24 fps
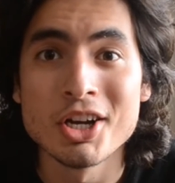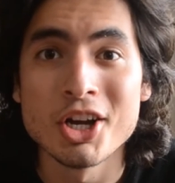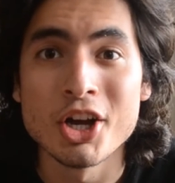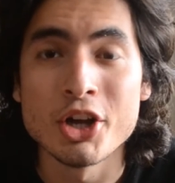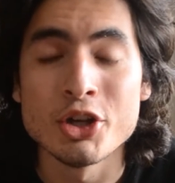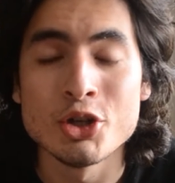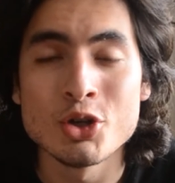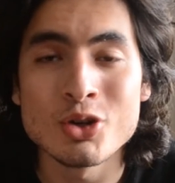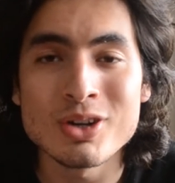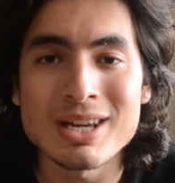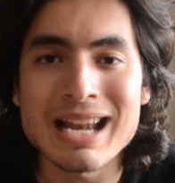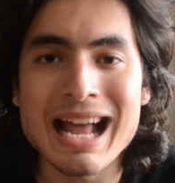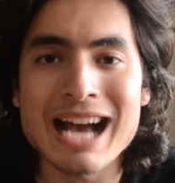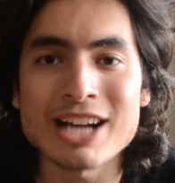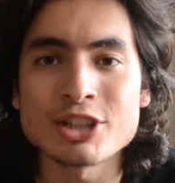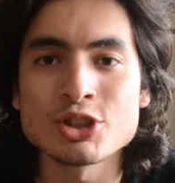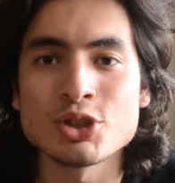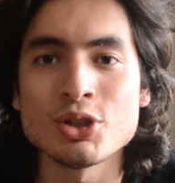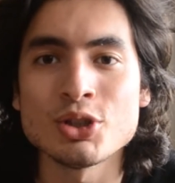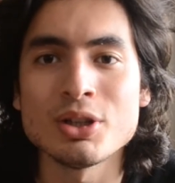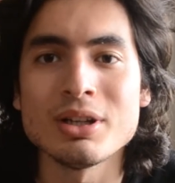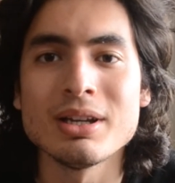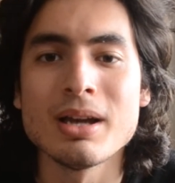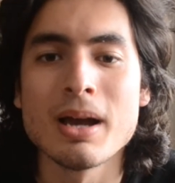you can
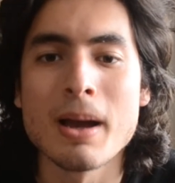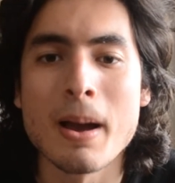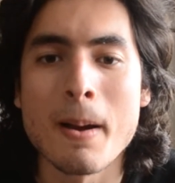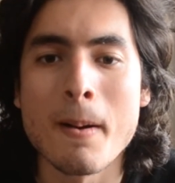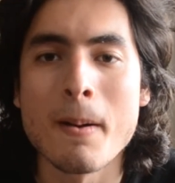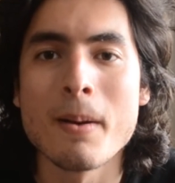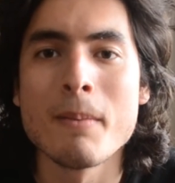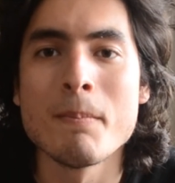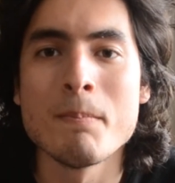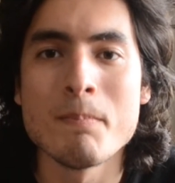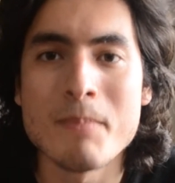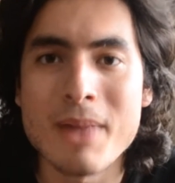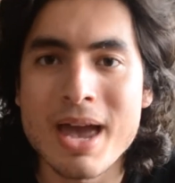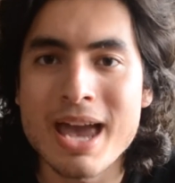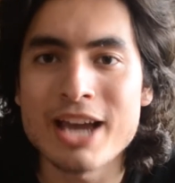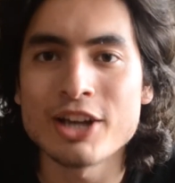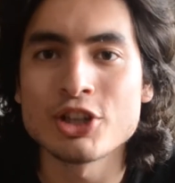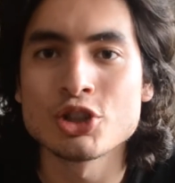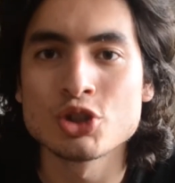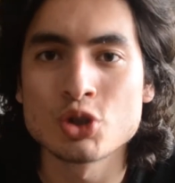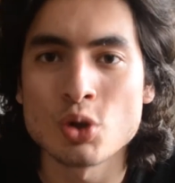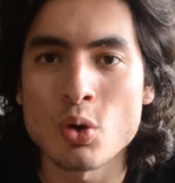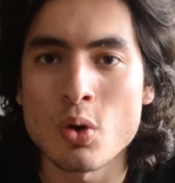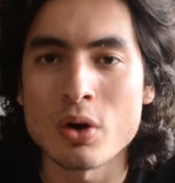actually make
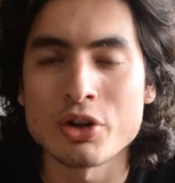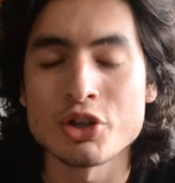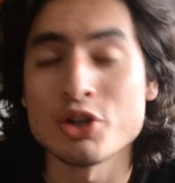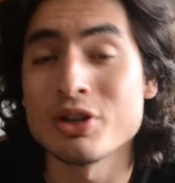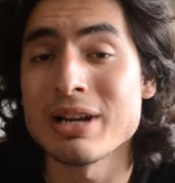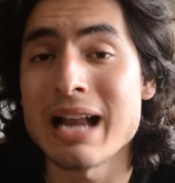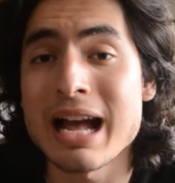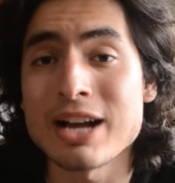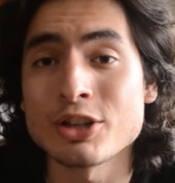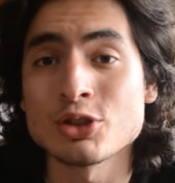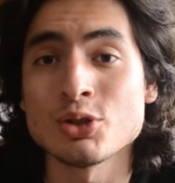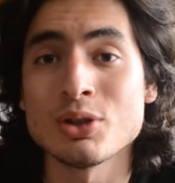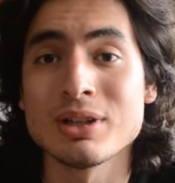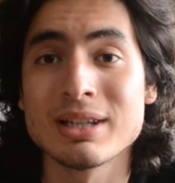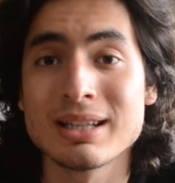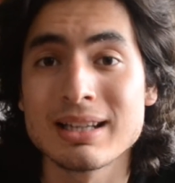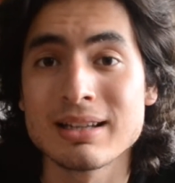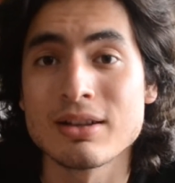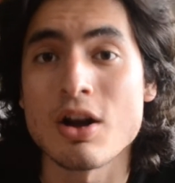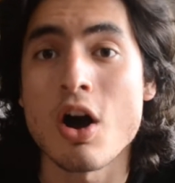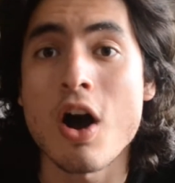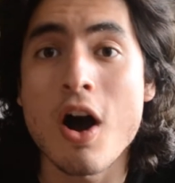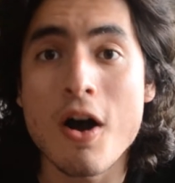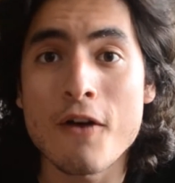sure you can actually
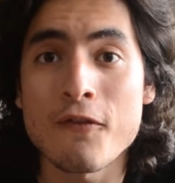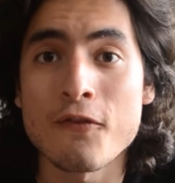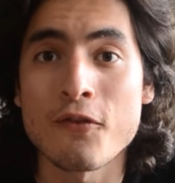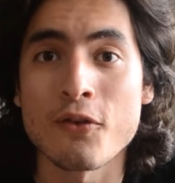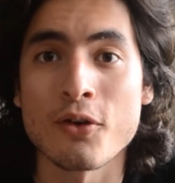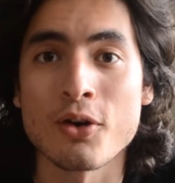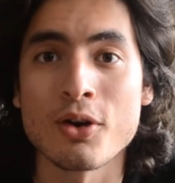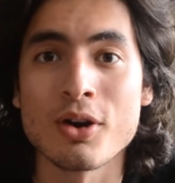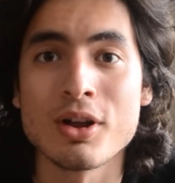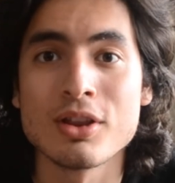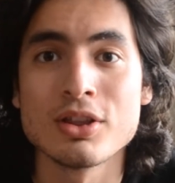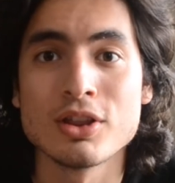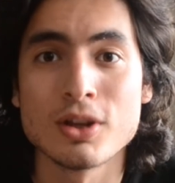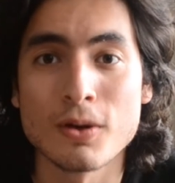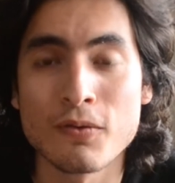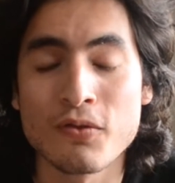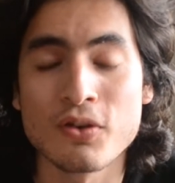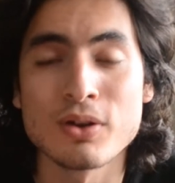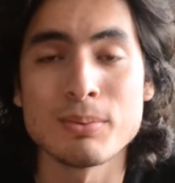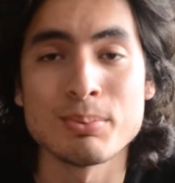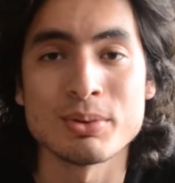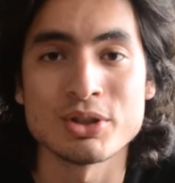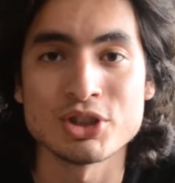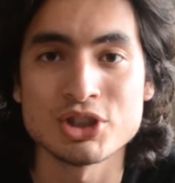offer the free
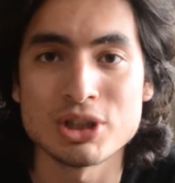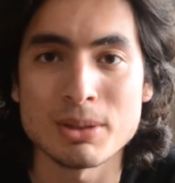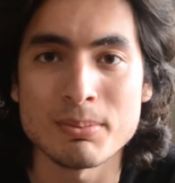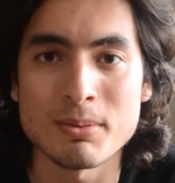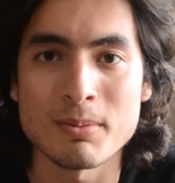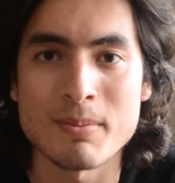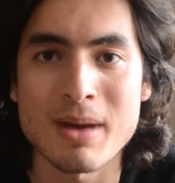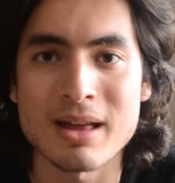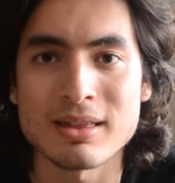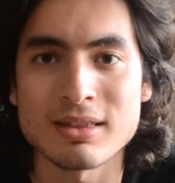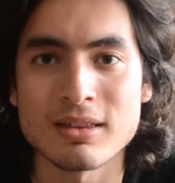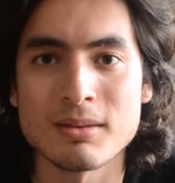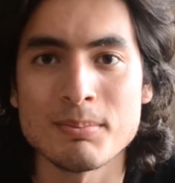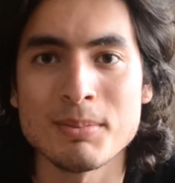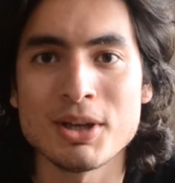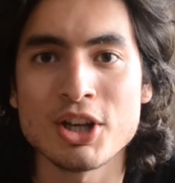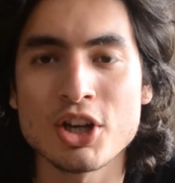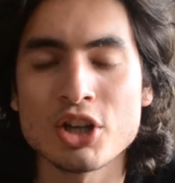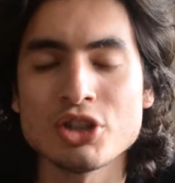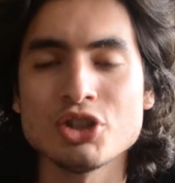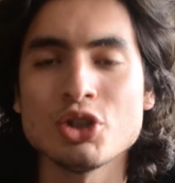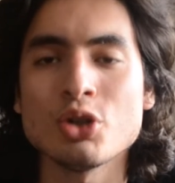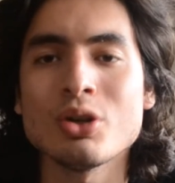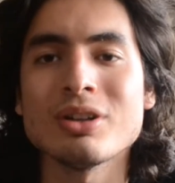plus shipping method,
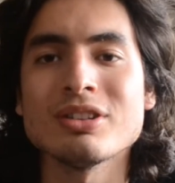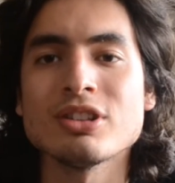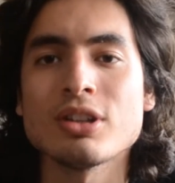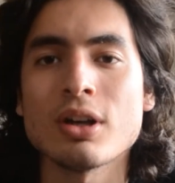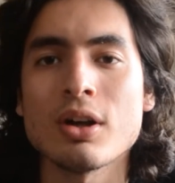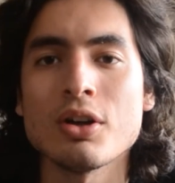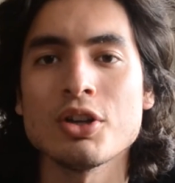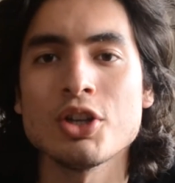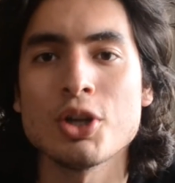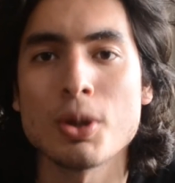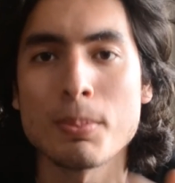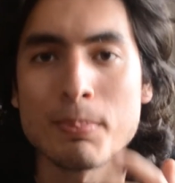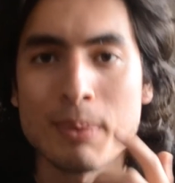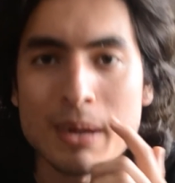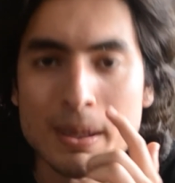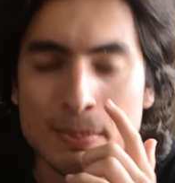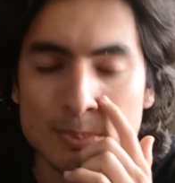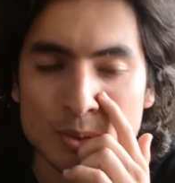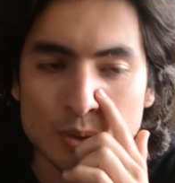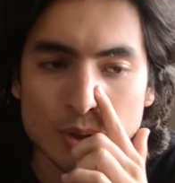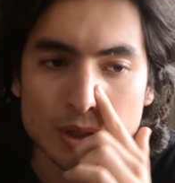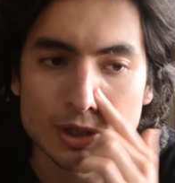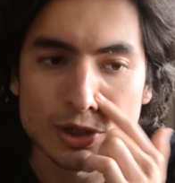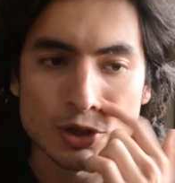because you can tell your
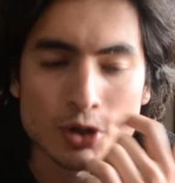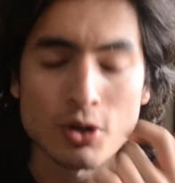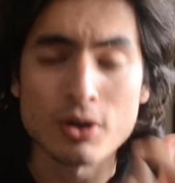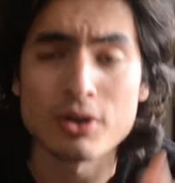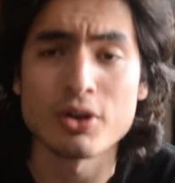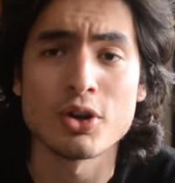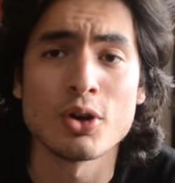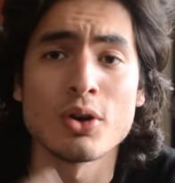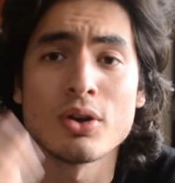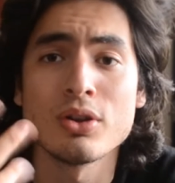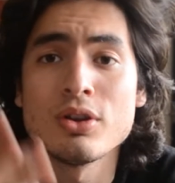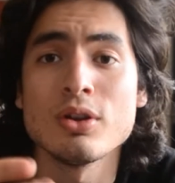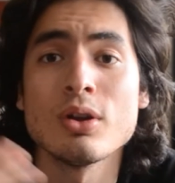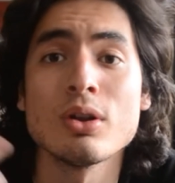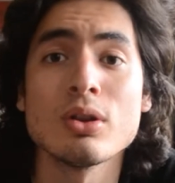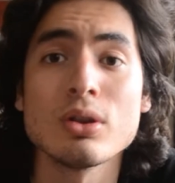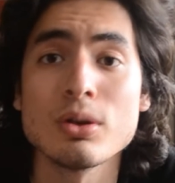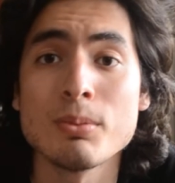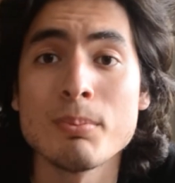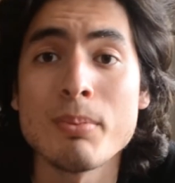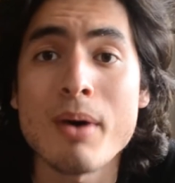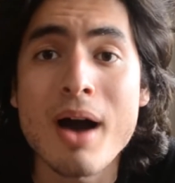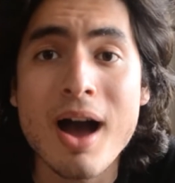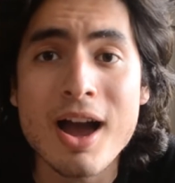people and your you know, the
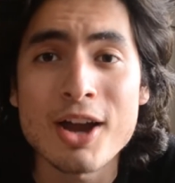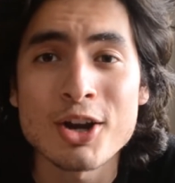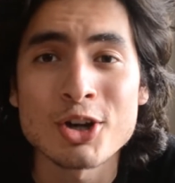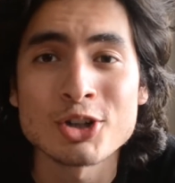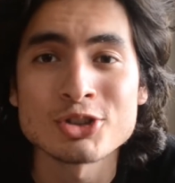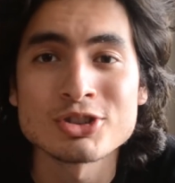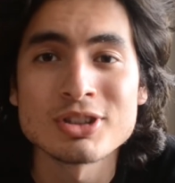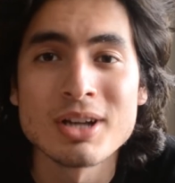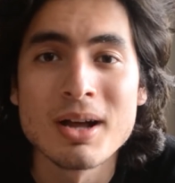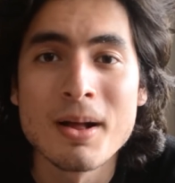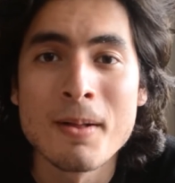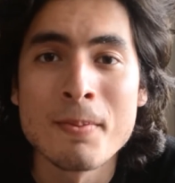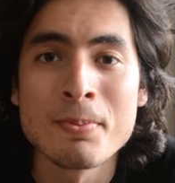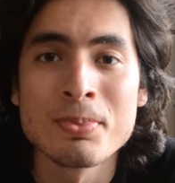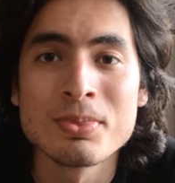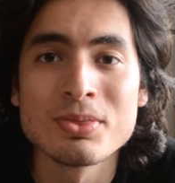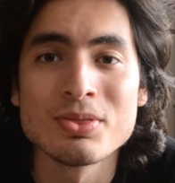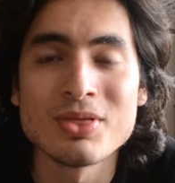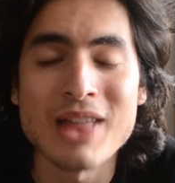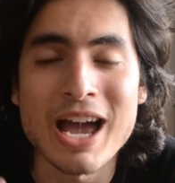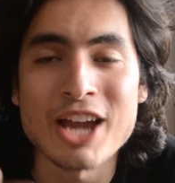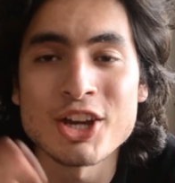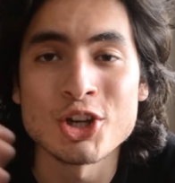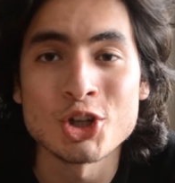buyers
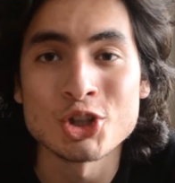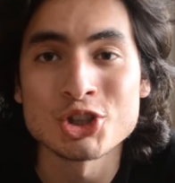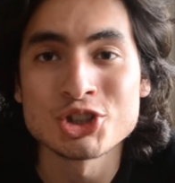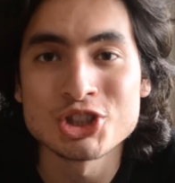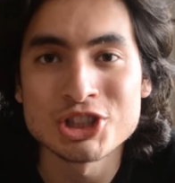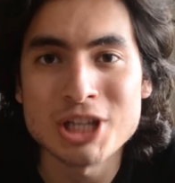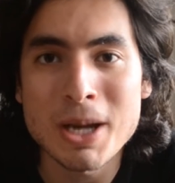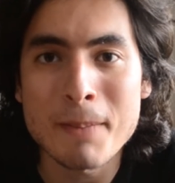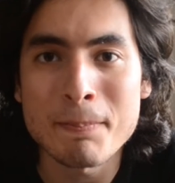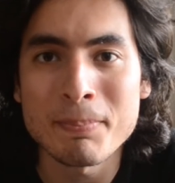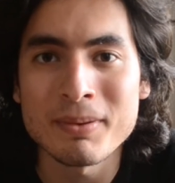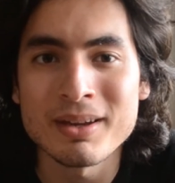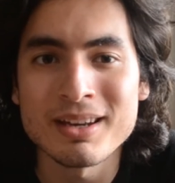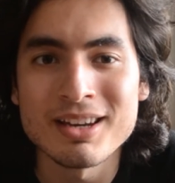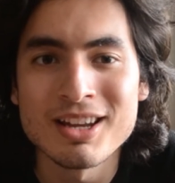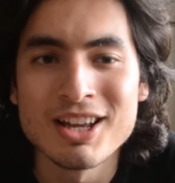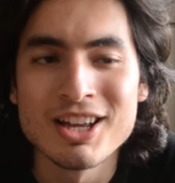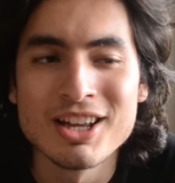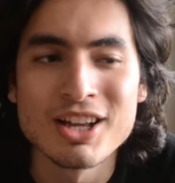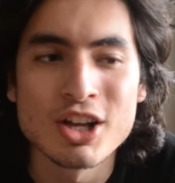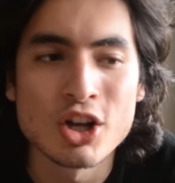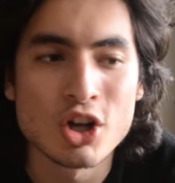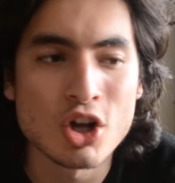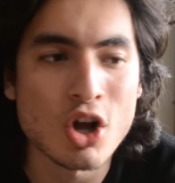that your shipping
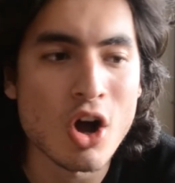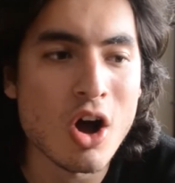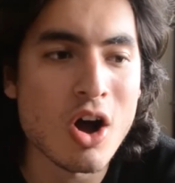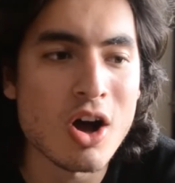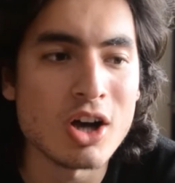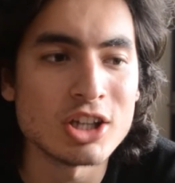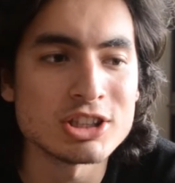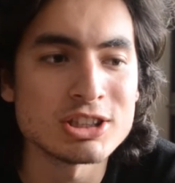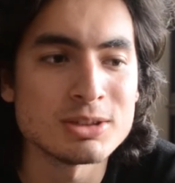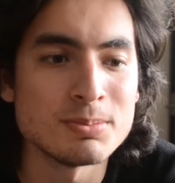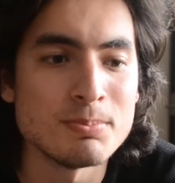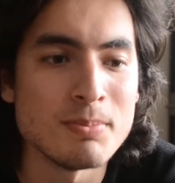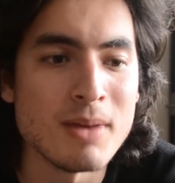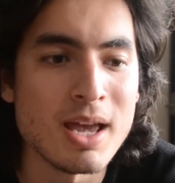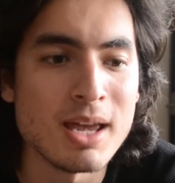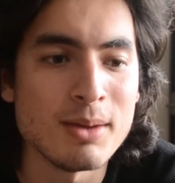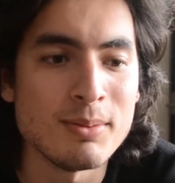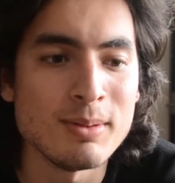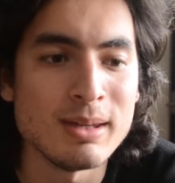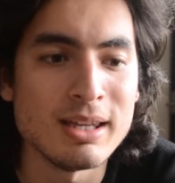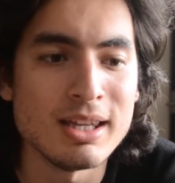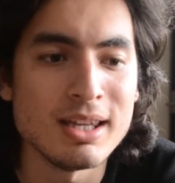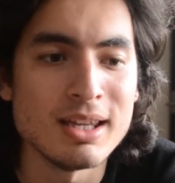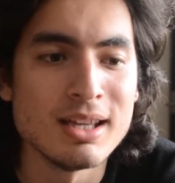costs
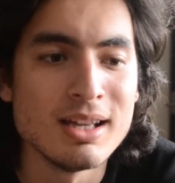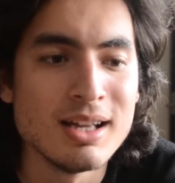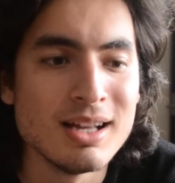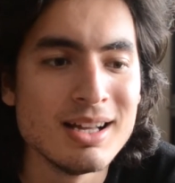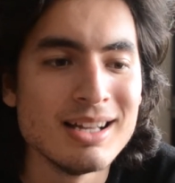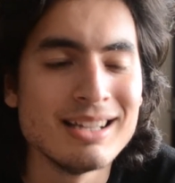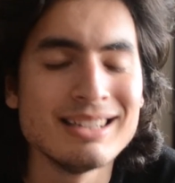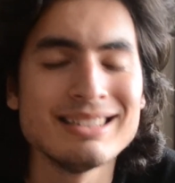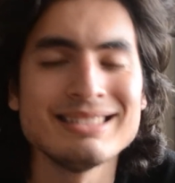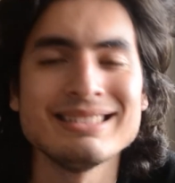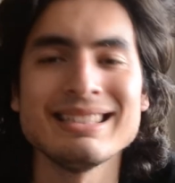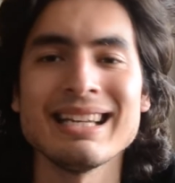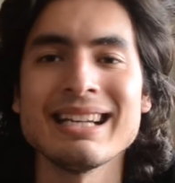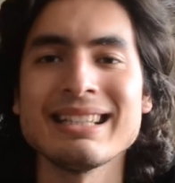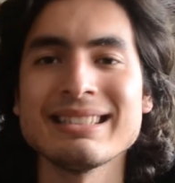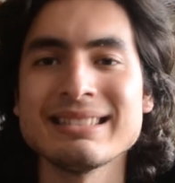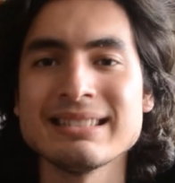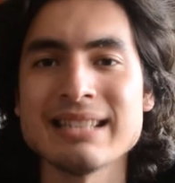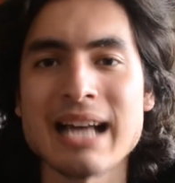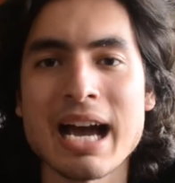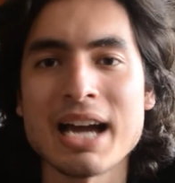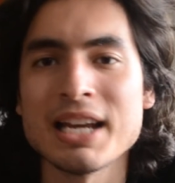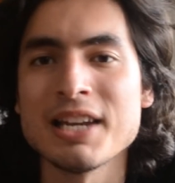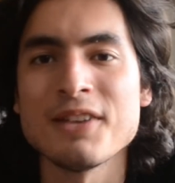maybe
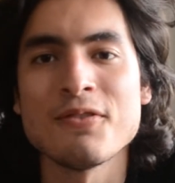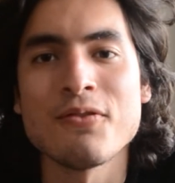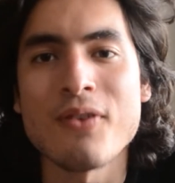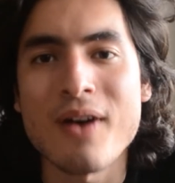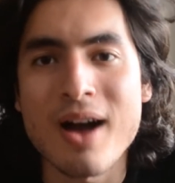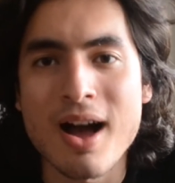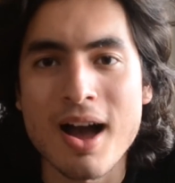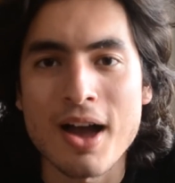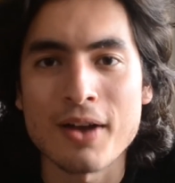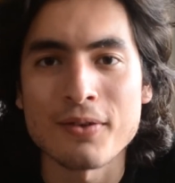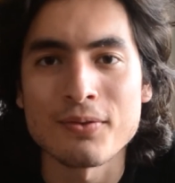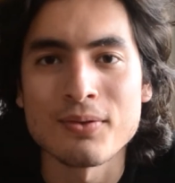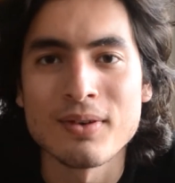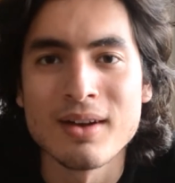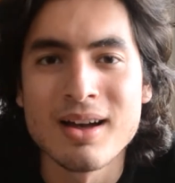$6.95.